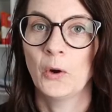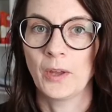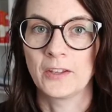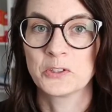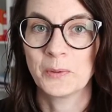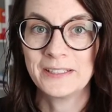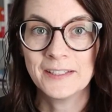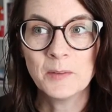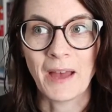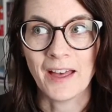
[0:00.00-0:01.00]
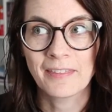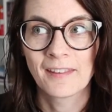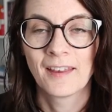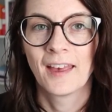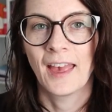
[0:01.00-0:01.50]
Okay, so I did the math,
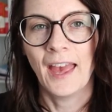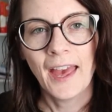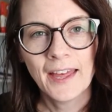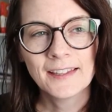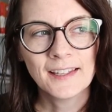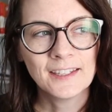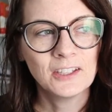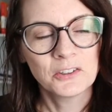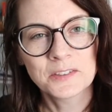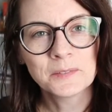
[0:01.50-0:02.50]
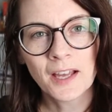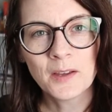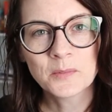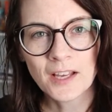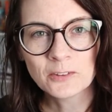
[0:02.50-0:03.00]
and like, you know,
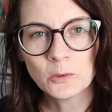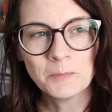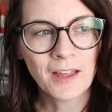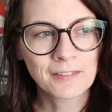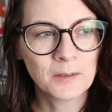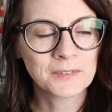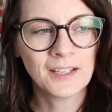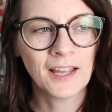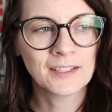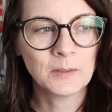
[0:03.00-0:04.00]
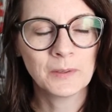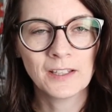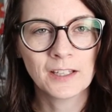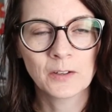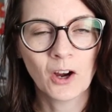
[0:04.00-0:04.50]
sometimes high school math comes in handy, but
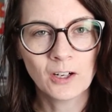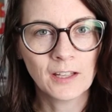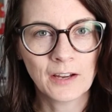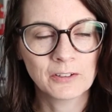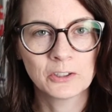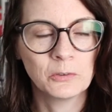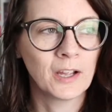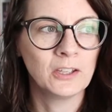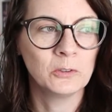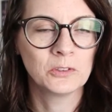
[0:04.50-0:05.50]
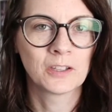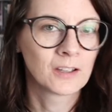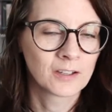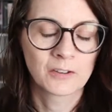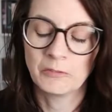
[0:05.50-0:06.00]
like hardly ever do I use
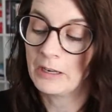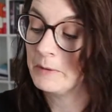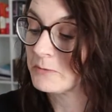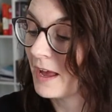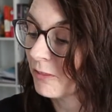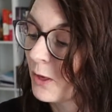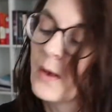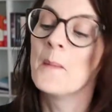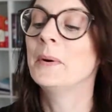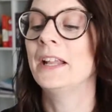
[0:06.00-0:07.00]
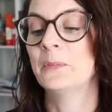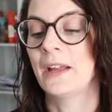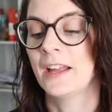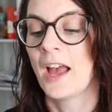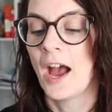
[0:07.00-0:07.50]
very much math. But
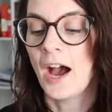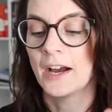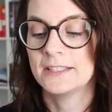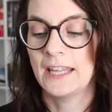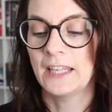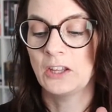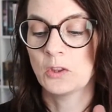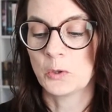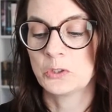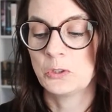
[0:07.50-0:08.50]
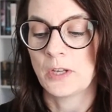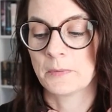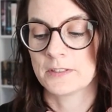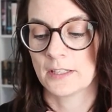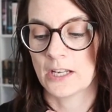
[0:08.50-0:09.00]
anyway, taking those 2
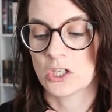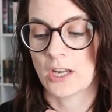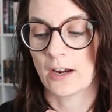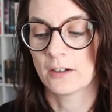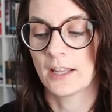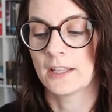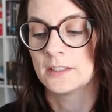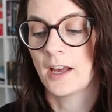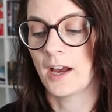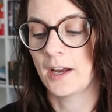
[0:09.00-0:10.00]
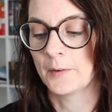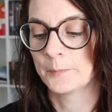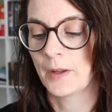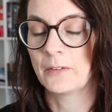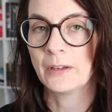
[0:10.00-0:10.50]
numbers that I shared, and
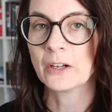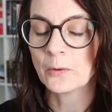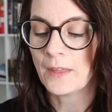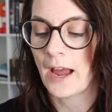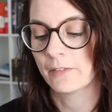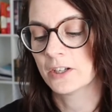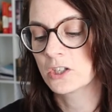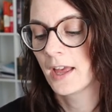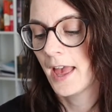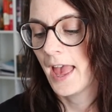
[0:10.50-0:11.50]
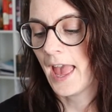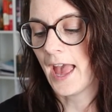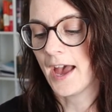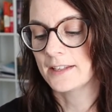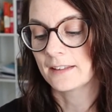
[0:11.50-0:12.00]
I figured out the average,
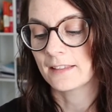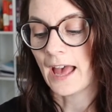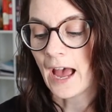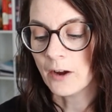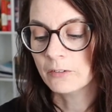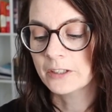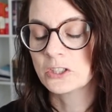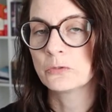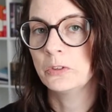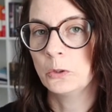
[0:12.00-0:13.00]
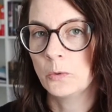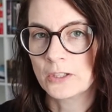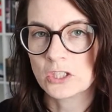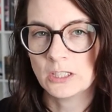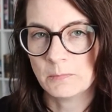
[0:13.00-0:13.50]
and the average view
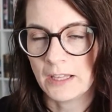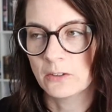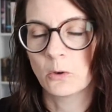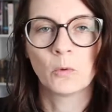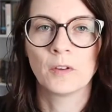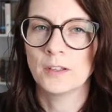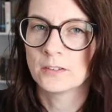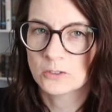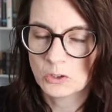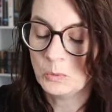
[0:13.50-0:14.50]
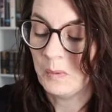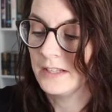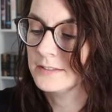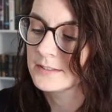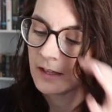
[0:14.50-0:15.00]
that she made over these 2
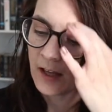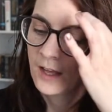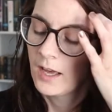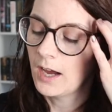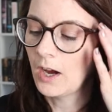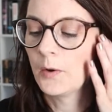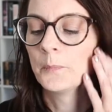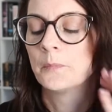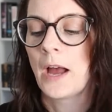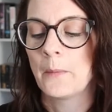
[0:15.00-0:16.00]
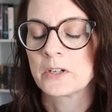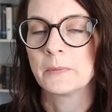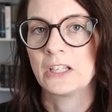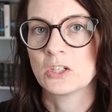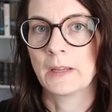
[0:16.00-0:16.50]
months how much
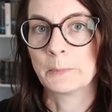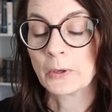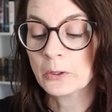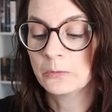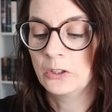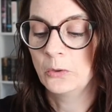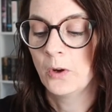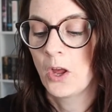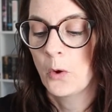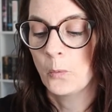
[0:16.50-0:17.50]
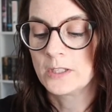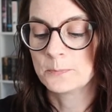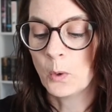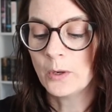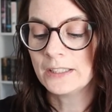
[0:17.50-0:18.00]
money she made per view was
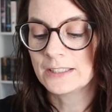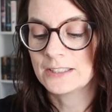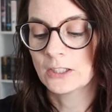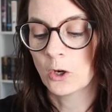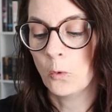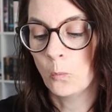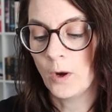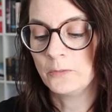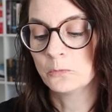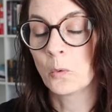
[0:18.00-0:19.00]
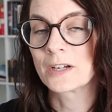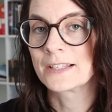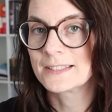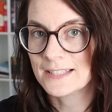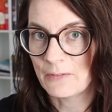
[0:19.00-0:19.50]

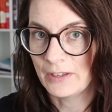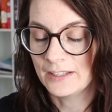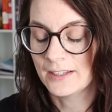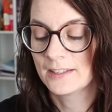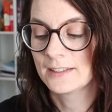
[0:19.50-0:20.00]
0.0147